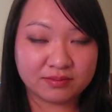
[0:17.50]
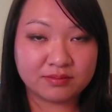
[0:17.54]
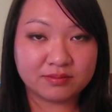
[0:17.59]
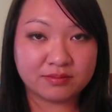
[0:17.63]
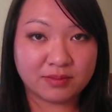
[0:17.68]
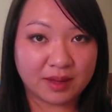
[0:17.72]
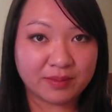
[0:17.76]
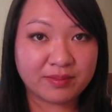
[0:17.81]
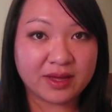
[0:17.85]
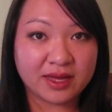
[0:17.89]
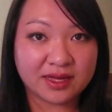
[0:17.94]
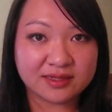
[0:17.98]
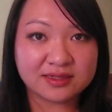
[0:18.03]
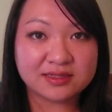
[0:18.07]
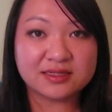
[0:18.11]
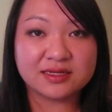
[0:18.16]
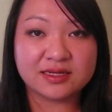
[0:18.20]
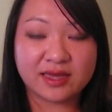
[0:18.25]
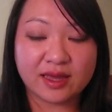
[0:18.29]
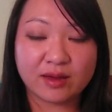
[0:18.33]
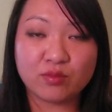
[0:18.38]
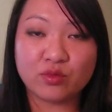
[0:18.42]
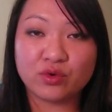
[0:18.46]
my best
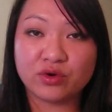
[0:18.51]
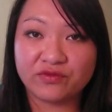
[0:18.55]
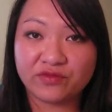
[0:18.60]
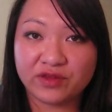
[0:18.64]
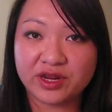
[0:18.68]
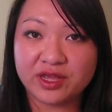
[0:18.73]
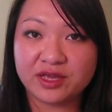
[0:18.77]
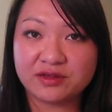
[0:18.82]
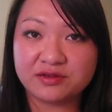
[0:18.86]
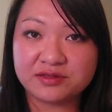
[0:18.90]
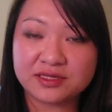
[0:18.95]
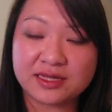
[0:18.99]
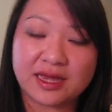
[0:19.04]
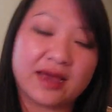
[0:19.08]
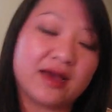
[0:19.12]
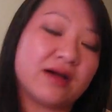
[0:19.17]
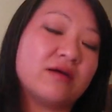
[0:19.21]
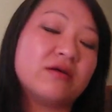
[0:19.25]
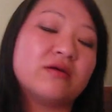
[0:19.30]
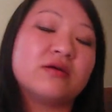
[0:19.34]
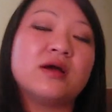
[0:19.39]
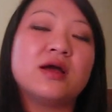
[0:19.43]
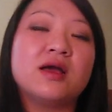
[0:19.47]
to get more videos
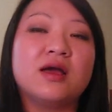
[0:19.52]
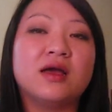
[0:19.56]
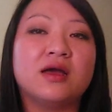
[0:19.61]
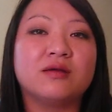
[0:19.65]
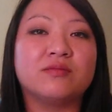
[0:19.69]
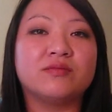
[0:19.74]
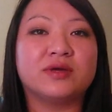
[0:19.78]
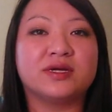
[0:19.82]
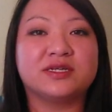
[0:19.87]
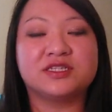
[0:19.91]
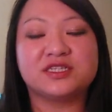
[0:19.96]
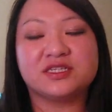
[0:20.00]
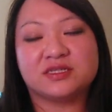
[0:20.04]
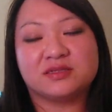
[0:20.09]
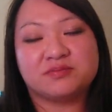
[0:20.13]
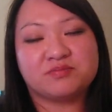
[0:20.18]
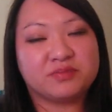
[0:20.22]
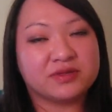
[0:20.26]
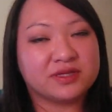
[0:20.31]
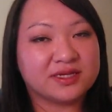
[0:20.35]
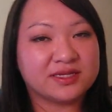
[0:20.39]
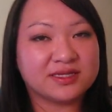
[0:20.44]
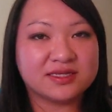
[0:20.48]
out, but
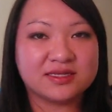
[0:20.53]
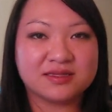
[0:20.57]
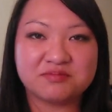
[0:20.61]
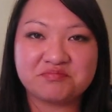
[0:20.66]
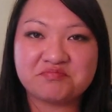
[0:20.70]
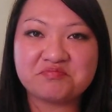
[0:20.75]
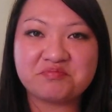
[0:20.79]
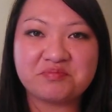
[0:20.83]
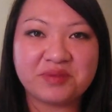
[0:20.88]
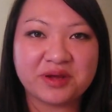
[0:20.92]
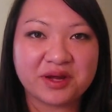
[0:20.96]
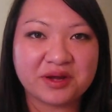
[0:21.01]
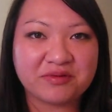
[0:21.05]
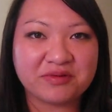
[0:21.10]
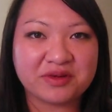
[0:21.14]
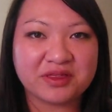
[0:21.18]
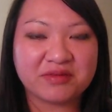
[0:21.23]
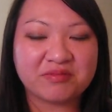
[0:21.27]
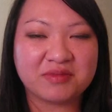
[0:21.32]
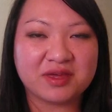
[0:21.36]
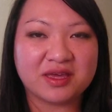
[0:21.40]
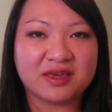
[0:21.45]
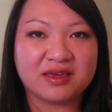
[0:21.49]
just please bear
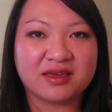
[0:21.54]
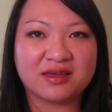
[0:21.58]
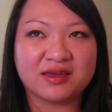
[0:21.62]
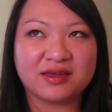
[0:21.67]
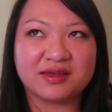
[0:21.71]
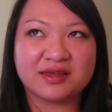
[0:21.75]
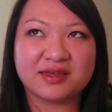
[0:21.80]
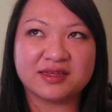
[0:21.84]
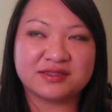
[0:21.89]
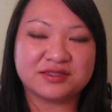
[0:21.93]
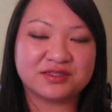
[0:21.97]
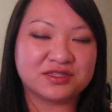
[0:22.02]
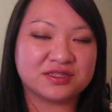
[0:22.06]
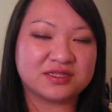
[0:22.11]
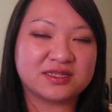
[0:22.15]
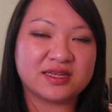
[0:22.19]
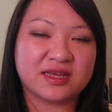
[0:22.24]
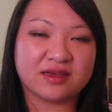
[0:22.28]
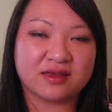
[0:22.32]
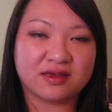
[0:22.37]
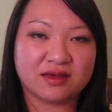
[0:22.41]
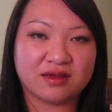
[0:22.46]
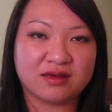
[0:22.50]
with me. It's just
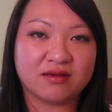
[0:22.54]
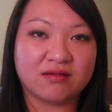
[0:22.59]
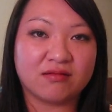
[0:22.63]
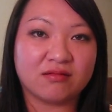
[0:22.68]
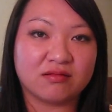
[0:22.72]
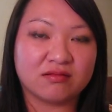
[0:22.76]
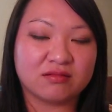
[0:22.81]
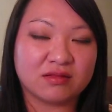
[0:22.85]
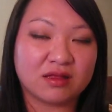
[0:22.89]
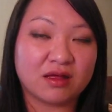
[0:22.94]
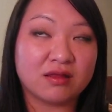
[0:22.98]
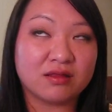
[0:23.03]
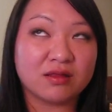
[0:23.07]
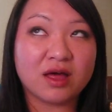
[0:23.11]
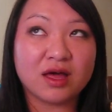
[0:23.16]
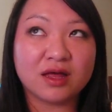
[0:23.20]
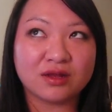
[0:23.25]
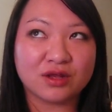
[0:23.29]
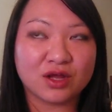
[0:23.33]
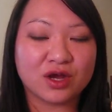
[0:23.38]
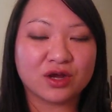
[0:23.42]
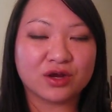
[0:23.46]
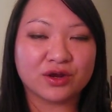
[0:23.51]
taking a
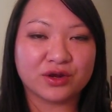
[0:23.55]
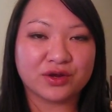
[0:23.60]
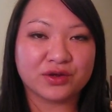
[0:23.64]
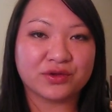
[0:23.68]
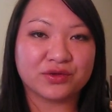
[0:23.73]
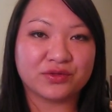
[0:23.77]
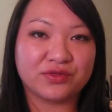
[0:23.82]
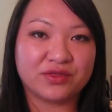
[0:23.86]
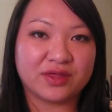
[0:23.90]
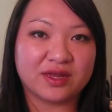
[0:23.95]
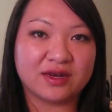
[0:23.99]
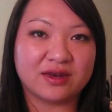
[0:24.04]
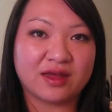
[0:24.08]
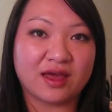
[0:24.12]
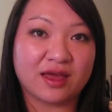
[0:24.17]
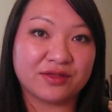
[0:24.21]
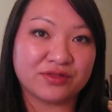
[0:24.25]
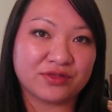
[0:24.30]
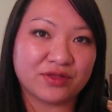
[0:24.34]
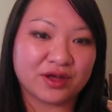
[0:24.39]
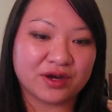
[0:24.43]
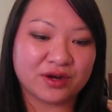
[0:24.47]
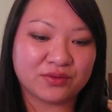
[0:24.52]
lot longer than
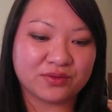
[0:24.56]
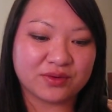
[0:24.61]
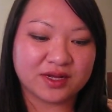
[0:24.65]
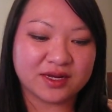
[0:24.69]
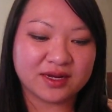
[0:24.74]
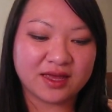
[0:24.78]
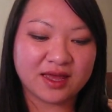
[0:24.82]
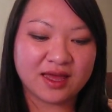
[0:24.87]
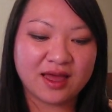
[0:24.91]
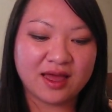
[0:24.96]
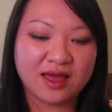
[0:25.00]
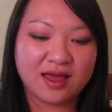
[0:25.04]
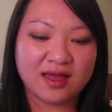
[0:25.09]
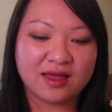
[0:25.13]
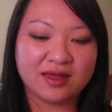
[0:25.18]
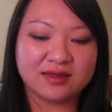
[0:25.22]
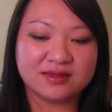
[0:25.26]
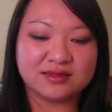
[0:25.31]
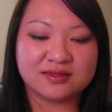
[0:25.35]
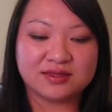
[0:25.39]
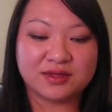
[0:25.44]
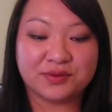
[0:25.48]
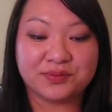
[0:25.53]
I thought it would.
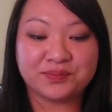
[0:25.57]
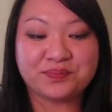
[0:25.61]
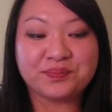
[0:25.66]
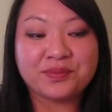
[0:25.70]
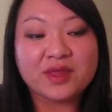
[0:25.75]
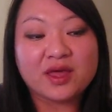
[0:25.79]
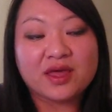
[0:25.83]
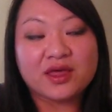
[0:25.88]
So,